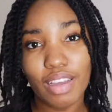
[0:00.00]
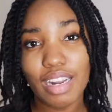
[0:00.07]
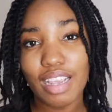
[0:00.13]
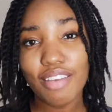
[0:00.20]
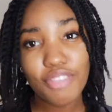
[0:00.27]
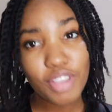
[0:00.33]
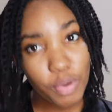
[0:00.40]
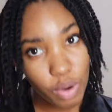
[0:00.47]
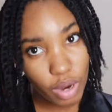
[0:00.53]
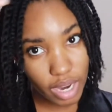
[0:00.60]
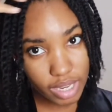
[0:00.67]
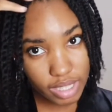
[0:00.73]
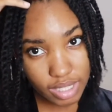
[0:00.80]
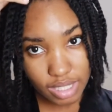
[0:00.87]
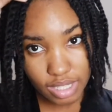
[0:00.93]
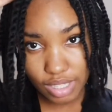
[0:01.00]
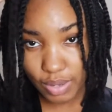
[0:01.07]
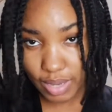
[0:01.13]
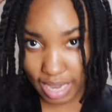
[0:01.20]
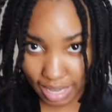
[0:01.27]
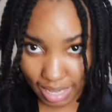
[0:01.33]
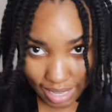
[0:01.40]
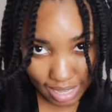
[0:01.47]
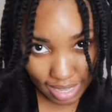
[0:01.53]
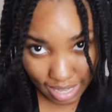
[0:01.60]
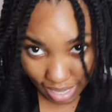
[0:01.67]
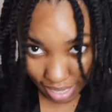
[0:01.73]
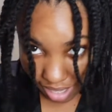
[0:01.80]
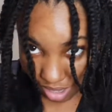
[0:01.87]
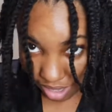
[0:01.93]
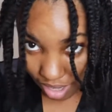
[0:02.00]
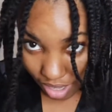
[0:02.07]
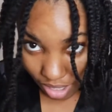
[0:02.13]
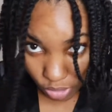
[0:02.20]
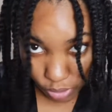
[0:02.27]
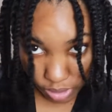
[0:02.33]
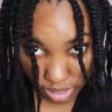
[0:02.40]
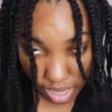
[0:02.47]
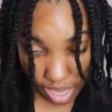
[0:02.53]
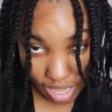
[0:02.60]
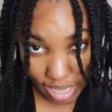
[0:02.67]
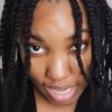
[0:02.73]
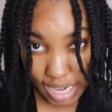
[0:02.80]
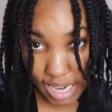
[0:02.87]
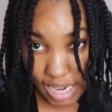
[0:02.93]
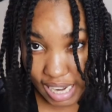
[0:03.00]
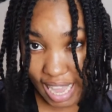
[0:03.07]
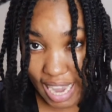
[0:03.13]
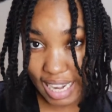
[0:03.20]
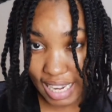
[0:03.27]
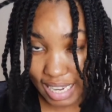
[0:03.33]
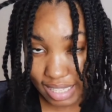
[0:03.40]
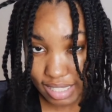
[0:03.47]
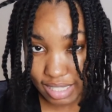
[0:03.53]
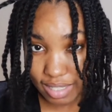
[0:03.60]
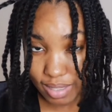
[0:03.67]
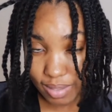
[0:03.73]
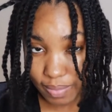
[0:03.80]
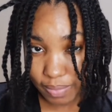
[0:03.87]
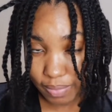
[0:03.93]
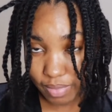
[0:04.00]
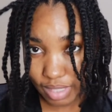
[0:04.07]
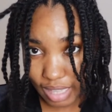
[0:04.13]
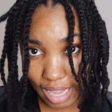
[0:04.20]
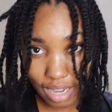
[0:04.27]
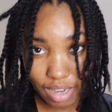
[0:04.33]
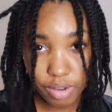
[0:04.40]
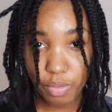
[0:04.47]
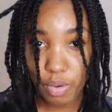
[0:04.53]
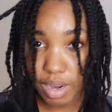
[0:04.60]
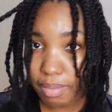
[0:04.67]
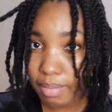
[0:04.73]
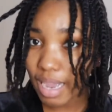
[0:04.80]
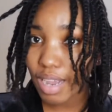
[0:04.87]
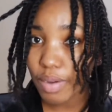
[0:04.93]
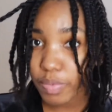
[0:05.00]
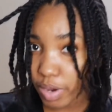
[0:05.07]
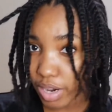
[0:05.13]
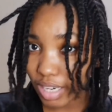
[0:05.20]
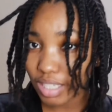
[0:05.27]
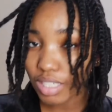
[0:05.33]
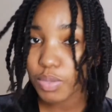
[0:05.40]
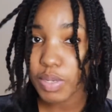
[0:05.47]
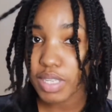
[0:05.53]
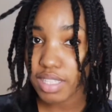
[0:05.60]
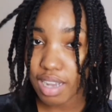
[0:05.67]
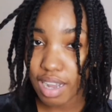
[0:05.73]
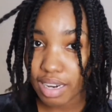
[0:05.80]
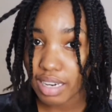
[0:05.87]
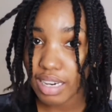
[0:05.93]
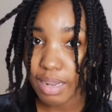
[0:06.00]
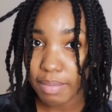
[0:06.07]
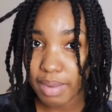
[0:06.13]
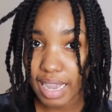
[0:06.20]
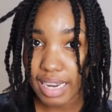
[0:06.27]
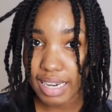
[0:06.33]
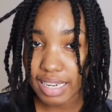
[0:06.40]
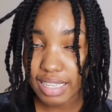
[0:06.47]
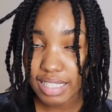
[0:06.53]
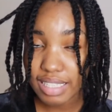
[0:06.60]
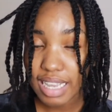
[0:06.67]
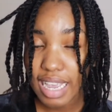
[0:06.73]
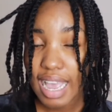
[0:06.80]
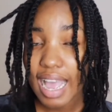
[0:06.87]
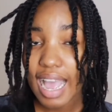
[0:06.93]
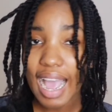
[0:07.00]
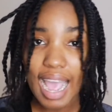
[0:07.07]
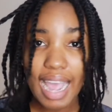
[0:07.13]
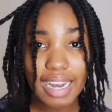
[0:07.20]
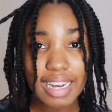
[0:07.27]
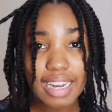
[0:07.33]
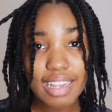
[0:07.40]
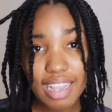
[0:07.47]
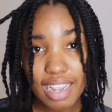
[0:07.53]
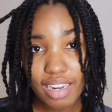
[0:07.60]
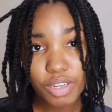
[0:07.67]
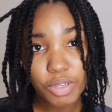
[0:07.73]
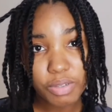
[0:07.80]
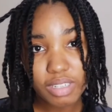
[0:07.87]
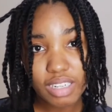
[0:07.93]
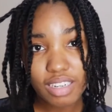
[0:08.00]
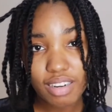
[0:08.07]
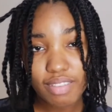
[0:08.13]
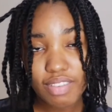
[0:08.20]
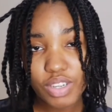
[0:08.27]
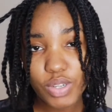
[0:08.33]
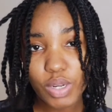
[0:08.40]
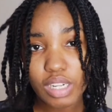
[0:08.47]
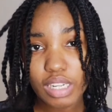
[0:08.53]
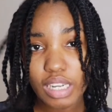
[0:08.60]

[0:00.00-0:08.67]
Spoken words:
If you want, you can indeed twist all your hair like this, like one by one, twist all of them like this, and then do it individually.